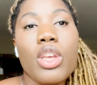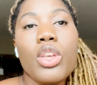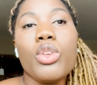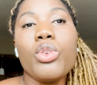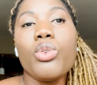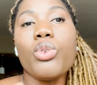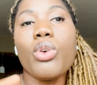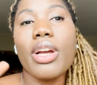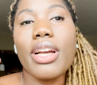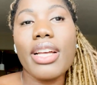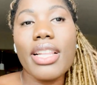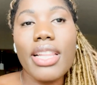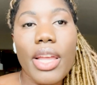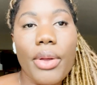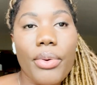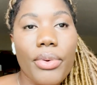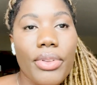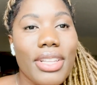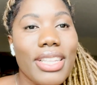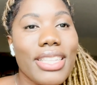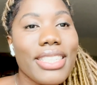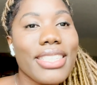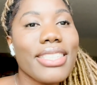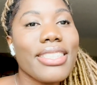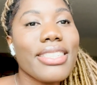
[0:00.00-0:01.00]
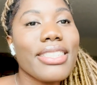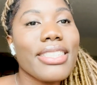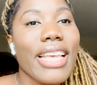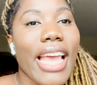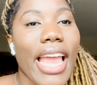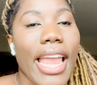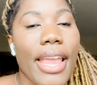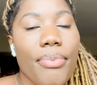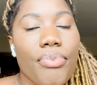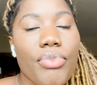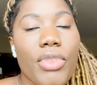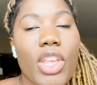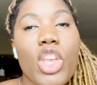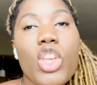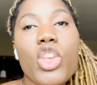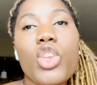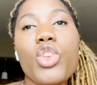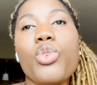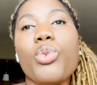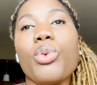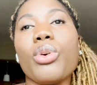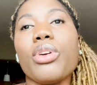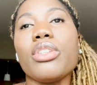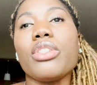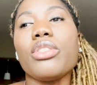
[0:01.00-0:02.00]
you're clearing the site,
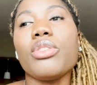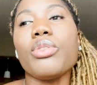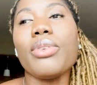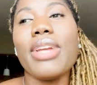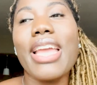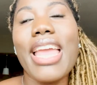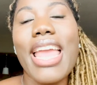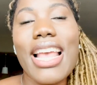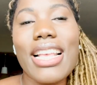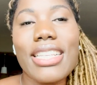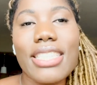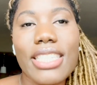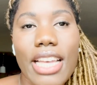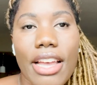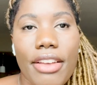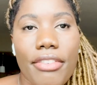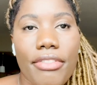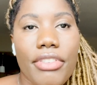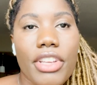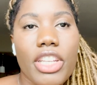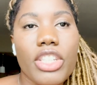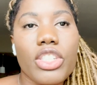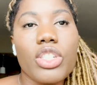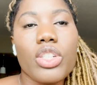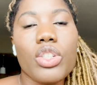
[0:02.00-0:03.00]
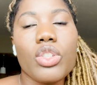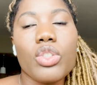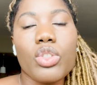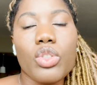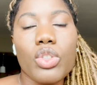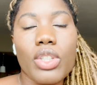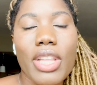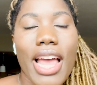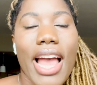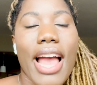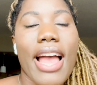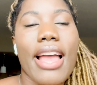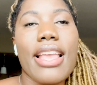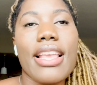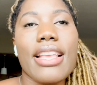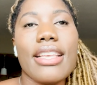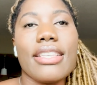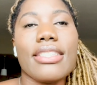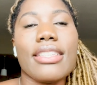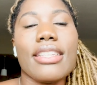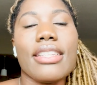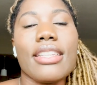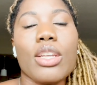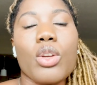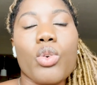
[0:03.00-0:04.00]
you are doing excavation. That
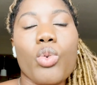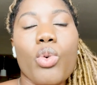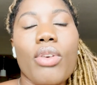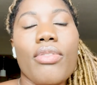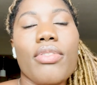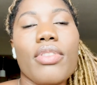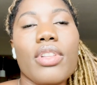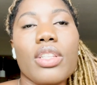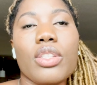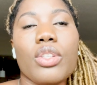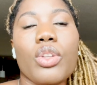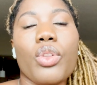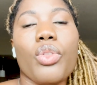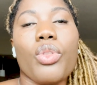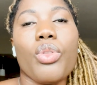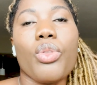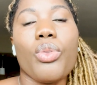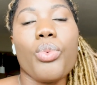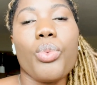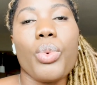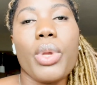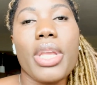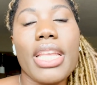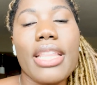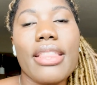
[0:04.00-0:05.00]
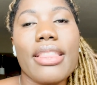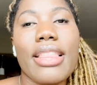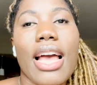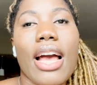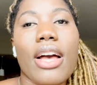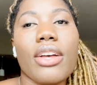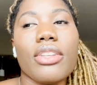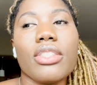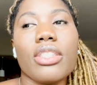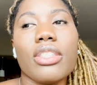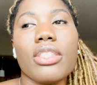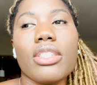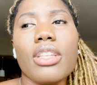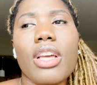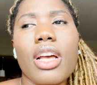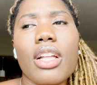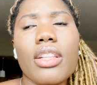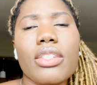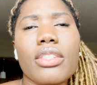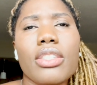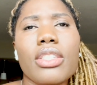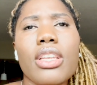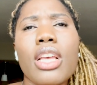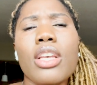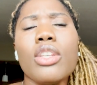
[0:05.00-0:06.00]
is an equivalent to
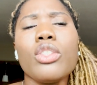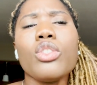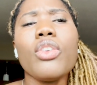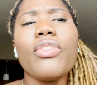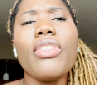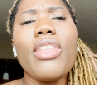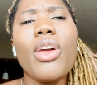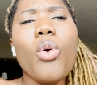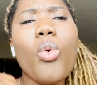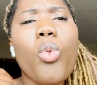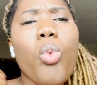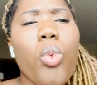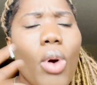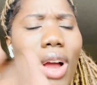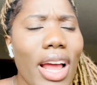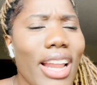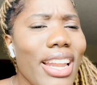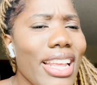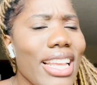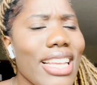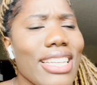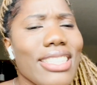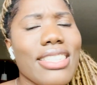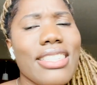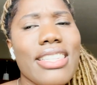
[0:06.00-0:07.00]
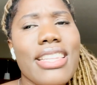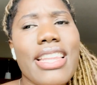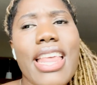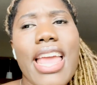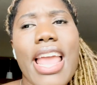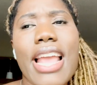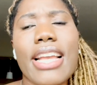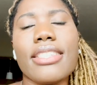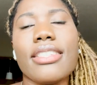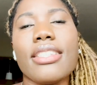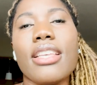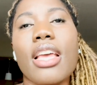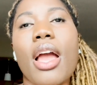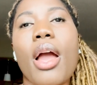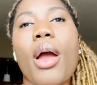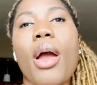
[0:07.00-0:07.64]
$3,000. So then what is next?